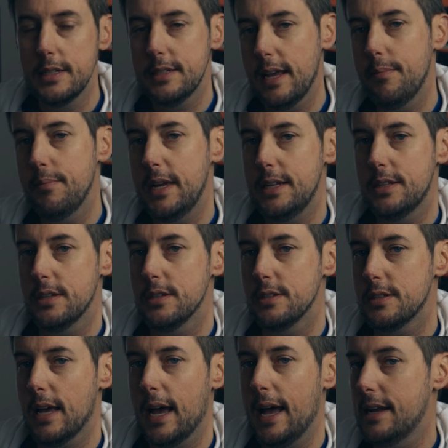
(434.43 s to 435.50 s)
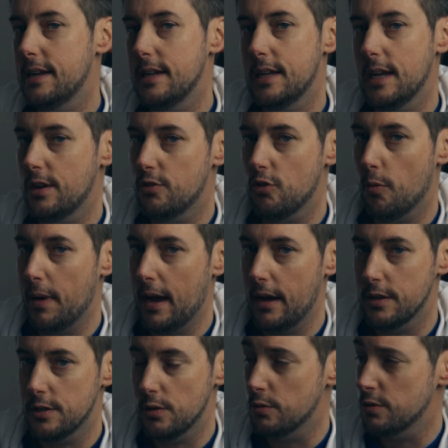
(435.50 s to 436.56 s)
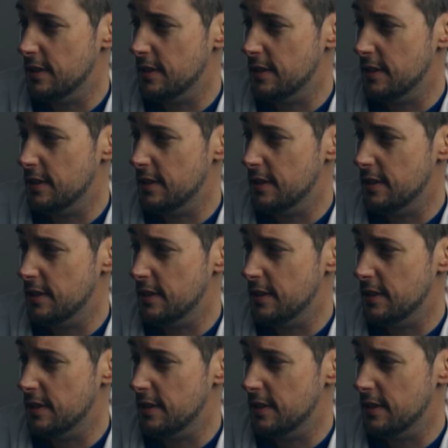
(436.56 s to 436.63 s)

10 meters, and it didn't drop out at all.